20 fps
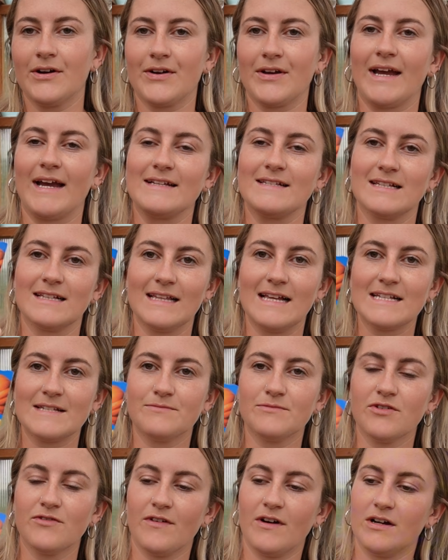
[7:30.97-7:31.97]
Okay, so let's
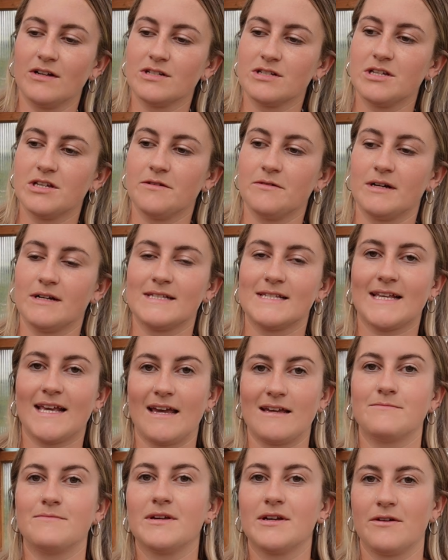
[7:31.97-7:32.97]
move on to our
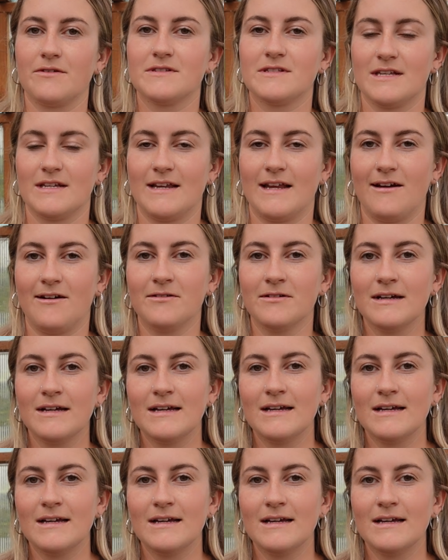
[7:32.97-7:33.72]
Scabiosa now.